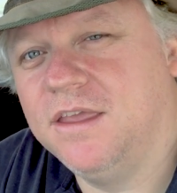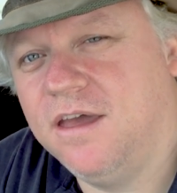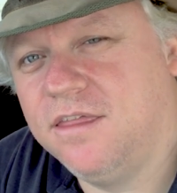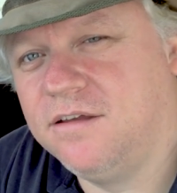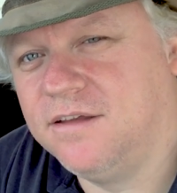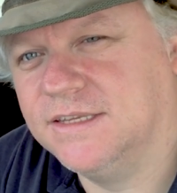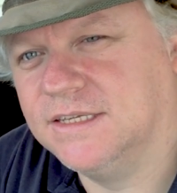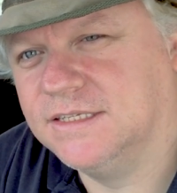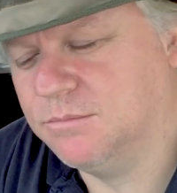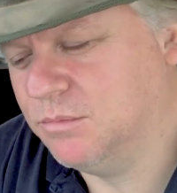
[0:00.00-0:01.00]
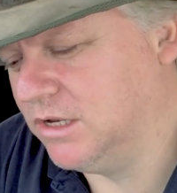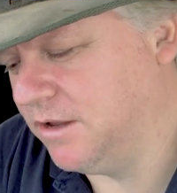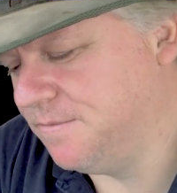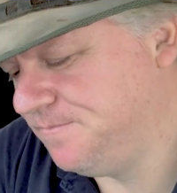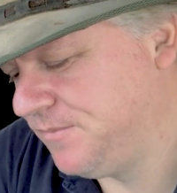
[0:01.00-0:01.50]
the other hides at Zibulo
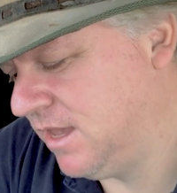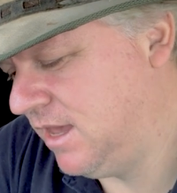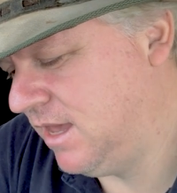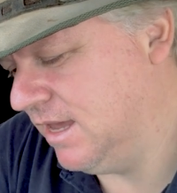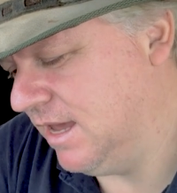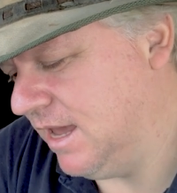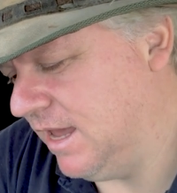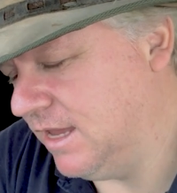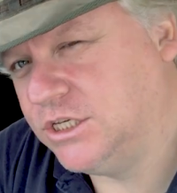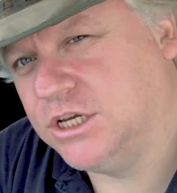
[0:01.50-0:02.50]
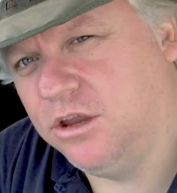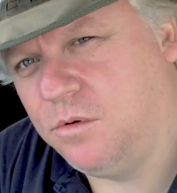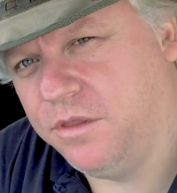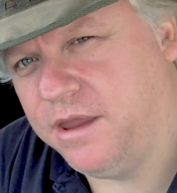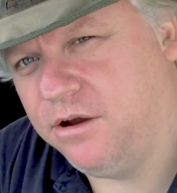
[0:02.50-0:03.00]
and show you
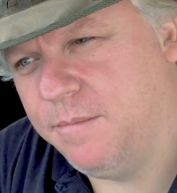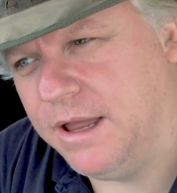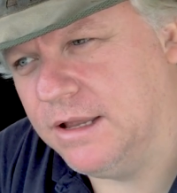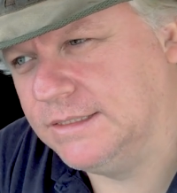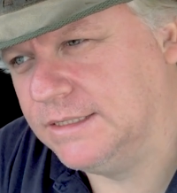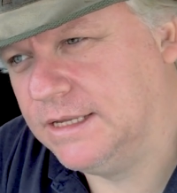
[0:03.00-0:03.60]
what they're about.